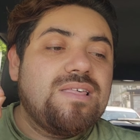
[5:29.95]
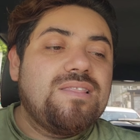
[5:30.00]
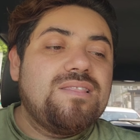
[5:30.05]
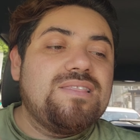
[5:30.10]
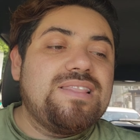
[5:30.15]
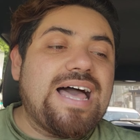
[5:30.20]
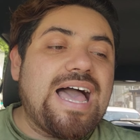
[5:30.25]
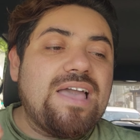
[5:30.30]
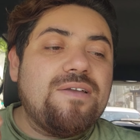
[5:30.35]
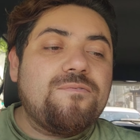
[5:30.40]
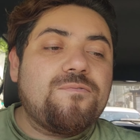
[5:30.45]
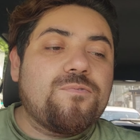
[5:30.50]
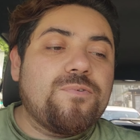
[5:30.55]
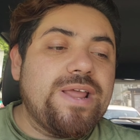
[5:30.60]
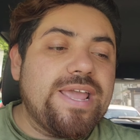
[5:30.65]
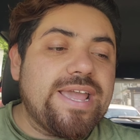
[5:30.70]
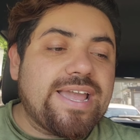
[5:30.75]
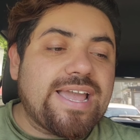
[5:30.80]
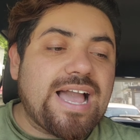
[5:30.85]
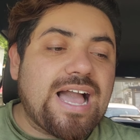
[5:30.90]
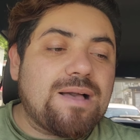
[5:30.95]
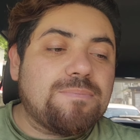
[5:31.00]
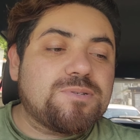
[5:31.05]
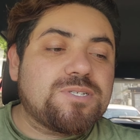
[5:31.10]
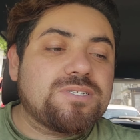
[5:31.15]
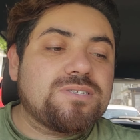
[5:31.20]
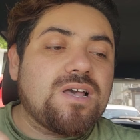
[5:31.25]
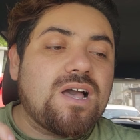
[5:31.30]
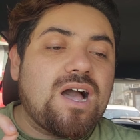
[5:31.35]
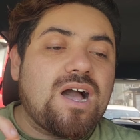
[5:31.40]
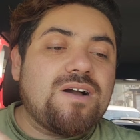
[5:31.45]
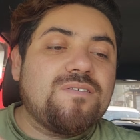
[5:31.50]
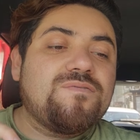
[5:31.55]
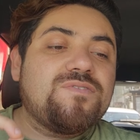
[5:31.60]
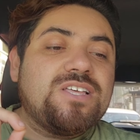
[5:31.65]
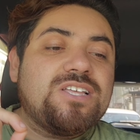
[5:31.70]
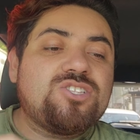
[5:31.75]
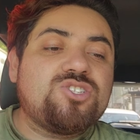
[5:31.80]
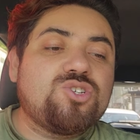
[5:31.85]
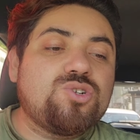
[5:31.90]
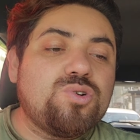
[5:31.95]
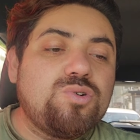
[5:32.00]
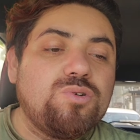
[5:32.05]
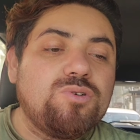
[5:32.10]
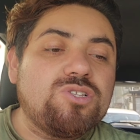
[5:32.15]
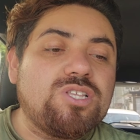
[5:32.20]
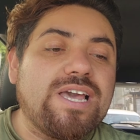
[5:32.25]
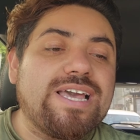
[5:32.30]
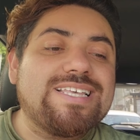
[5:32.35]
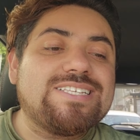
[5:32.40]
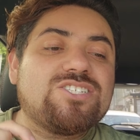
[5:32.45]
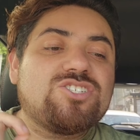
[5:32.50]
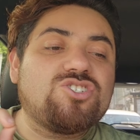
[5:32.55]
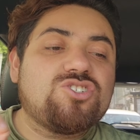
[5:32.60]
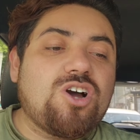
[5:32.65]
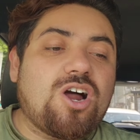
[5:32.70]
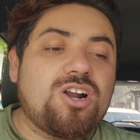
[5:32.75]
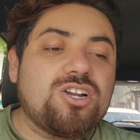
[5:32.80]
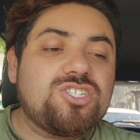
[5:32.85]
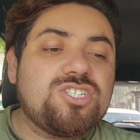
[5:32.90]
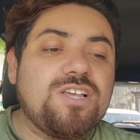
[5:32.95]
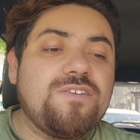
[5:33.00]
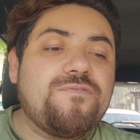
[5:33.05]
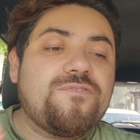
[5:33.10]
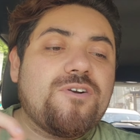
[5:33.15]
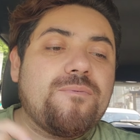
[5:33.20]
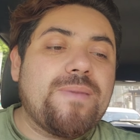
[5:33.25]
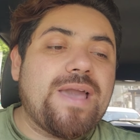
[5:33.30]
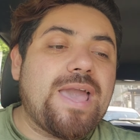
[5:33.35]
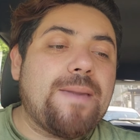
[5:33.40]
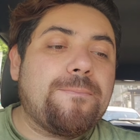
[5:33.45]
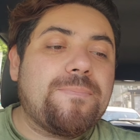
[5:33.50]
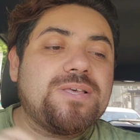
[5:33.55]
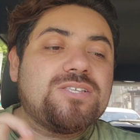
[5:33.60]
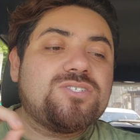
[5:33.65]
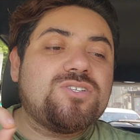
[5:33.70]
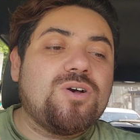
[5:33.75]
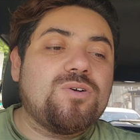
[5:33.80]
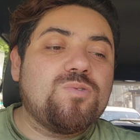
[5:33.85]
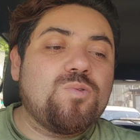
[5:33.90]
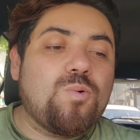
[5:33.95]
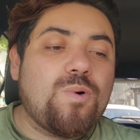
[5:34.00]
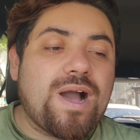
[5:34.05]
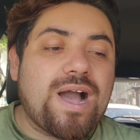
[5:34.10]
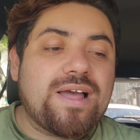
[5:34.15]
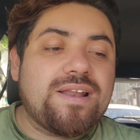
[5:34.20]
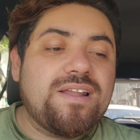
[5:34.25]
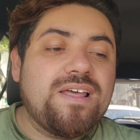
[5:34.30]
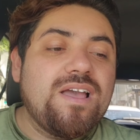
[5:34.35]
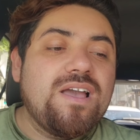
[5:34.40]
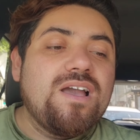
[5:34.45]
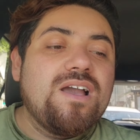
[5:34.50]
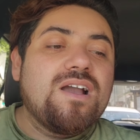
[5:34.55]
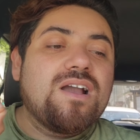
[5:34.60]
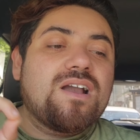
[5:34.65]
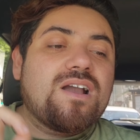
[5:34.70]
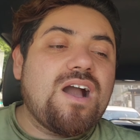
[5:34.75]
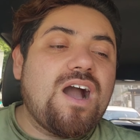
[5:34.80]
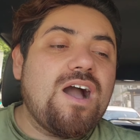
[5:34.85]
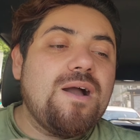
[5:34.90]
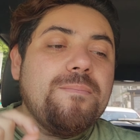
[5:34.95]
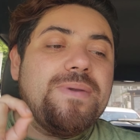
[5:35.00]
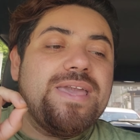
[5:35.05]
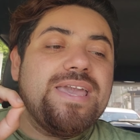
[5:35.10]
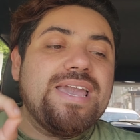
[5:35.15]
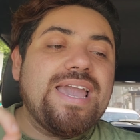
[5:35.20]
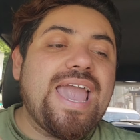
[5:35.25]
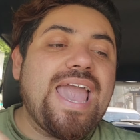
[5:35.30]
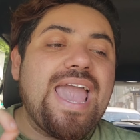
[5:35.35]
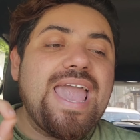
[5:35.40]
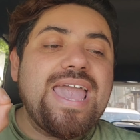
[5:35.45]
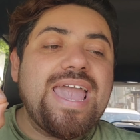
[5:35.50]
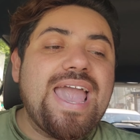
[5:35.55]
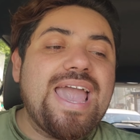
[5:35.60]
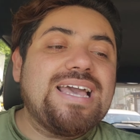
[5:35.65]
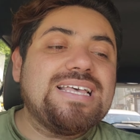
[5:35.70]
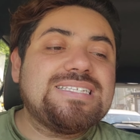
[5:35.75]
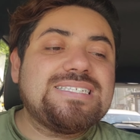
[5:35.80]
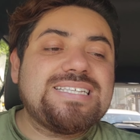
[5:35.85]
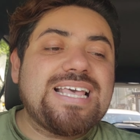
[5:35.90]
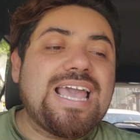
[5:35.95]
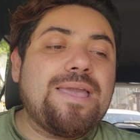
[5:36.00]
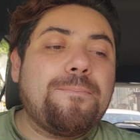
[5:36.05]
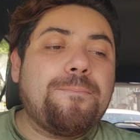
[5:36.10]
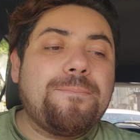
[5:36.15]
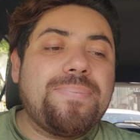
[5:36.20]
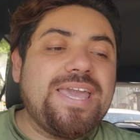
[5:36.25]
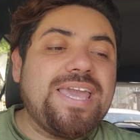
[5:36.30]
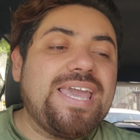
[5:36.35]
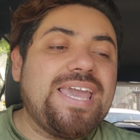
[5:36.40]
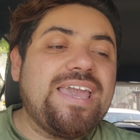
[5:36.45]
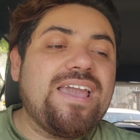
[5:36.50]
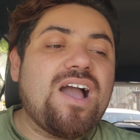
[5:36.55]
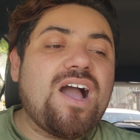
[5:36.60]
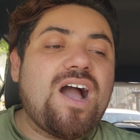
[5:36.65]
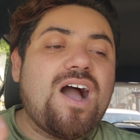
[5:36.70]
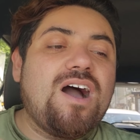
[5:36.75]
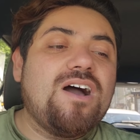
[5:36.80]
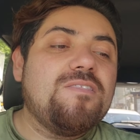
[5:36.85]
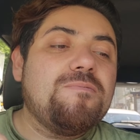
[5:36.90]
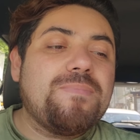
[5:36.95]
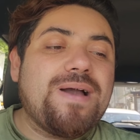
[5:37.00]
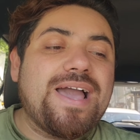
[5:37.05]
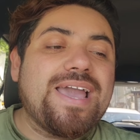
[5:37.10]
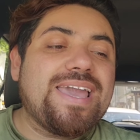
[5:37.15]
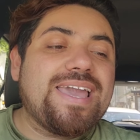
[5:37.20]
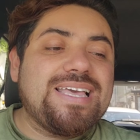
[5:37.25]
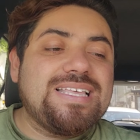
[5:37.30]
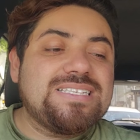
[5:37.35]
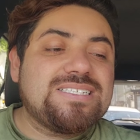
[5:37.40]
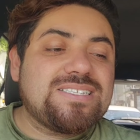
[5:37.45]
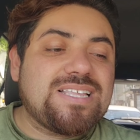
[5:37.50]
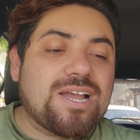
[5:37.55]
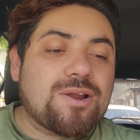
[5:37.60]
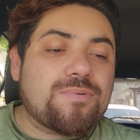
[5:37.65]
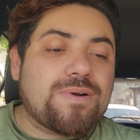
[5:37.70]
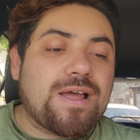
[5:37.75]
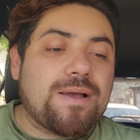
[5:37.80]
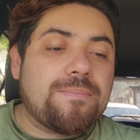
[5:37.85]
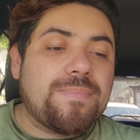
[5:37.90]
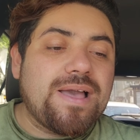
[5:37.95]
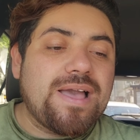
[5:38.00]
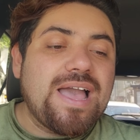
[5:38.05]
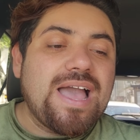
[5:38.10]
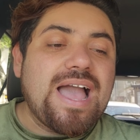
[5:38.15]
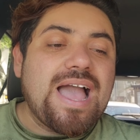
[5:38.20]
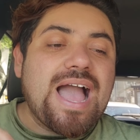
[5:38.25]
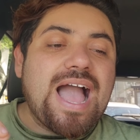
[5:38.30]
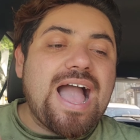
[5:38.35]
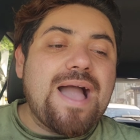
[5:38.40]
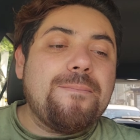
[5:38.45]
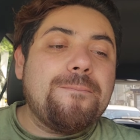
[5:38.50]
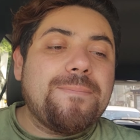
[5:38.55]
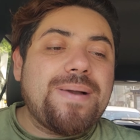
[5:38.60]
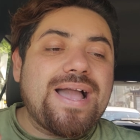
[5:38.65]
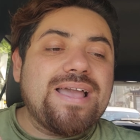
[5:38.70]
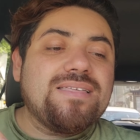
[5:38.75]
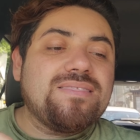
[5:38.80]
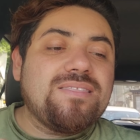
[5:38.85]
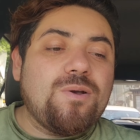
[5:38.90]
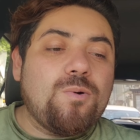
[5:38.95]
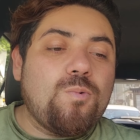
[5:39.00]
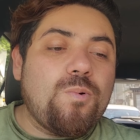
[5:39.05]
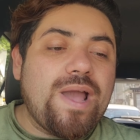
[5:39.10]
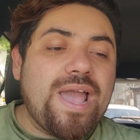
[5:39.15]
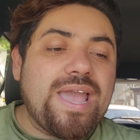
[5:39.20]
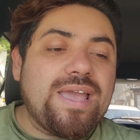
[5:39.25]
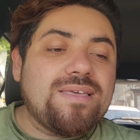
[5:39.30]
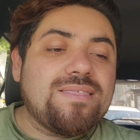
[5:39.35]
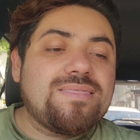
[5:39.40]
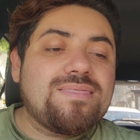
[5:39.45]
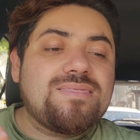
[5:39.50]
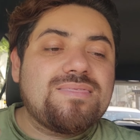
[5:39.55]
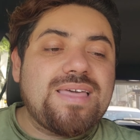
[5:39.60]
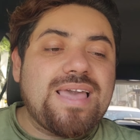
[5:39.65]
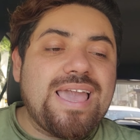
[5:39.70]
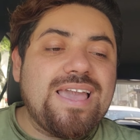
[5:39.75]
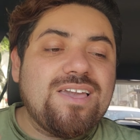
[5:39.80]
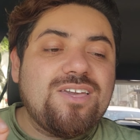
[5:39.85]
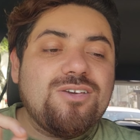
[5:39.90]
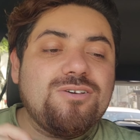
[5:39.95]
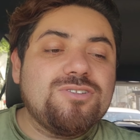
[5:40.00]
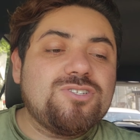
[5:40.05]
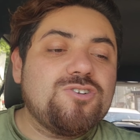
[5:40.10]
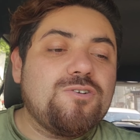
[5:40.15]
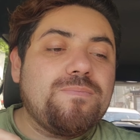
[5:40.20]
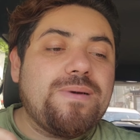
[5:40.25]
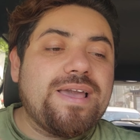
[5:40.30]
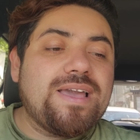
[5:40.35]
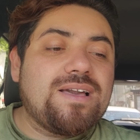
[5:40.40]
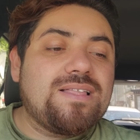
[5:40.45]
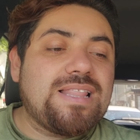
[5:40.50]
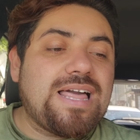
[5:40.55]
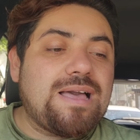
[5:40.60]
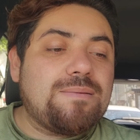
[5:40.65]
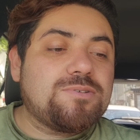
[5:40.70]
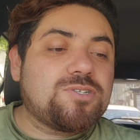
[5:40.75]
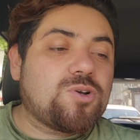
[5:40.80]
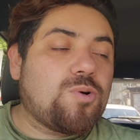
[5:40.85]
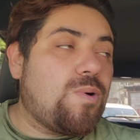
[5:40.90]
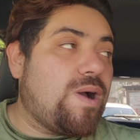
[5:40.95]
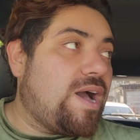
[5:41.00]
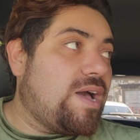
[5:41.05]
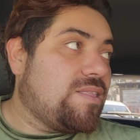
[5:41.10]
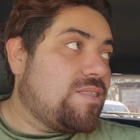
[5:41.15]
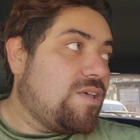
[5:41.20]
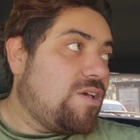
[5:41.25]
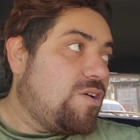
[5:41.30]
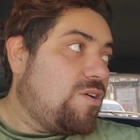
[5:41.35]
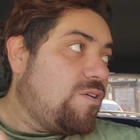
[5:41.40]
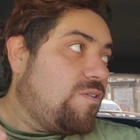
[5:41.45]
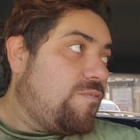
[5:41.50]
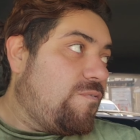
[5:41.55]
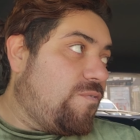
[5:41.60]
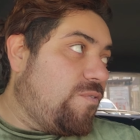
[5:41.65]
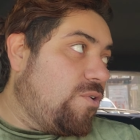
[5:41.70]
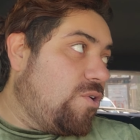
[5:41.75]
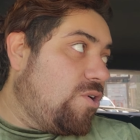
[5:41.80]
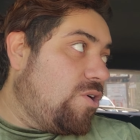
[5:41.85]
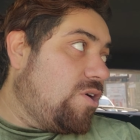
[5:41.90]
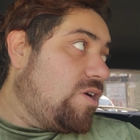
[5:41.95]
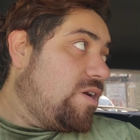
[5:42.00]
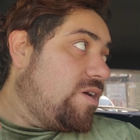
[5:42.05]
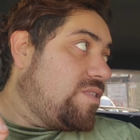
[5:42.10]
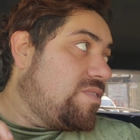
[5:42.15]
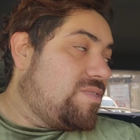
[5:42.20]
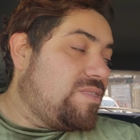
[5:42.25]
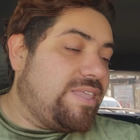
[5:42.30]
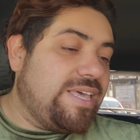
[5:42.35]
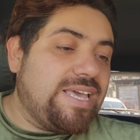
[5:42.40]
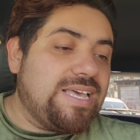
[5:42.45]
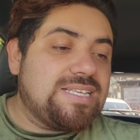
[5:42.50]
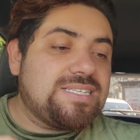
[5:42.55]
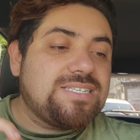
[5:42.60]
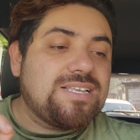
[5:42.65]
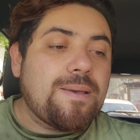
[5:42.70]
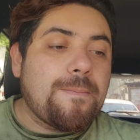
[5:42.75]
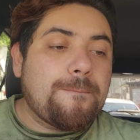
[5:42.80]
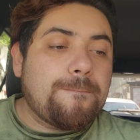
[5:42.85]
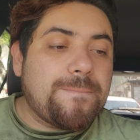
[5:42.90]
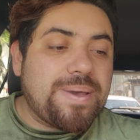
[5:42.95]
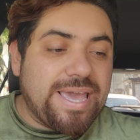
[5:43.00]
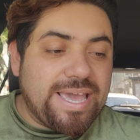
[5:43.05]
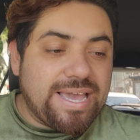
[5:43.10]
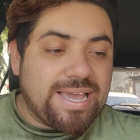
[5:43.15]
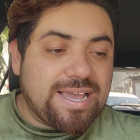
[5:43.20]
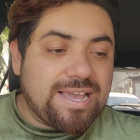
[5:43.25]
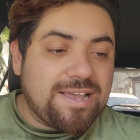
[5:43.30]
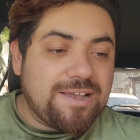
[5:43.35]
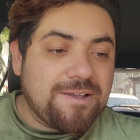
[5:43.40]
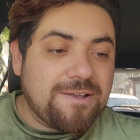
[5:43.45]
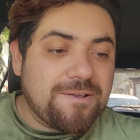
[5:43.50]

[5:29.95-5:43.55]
Live recaps of the truth starting from episode 1 coming ASAP on my Instagram. And by the way, thank you to my glam squad for this pic.